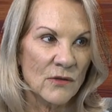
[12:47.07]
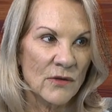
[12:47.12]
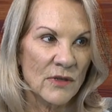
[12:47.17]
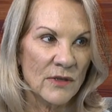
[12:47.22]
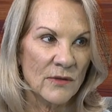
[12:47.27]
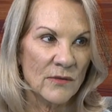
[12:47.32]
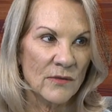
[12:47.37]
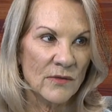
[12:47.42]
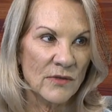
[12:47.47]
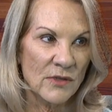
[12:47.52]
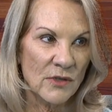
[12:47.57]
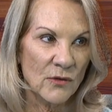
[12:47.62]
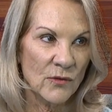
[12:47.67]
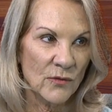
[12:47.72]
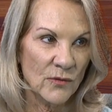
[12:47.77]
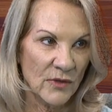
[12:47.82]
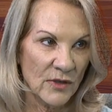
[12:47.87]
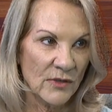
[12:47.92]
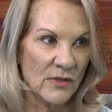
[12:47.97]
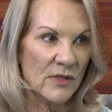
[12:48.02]
that so
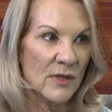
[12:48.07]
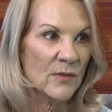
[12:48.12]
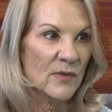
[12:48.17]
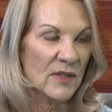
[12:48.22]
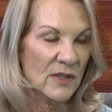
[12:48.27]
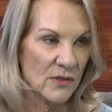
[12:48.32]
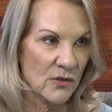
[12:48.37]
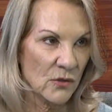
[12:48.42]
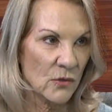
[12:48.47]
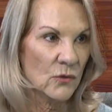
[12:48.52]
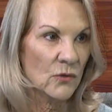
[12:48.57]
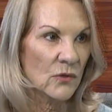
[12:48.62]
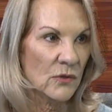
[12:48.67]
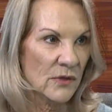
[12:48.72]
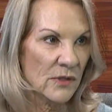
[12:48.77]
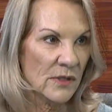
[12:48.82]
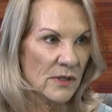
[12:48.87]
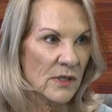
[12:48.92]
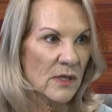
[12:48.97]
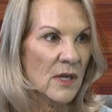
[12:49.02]
some of the
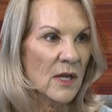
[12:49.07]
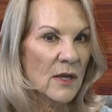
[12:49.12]
schools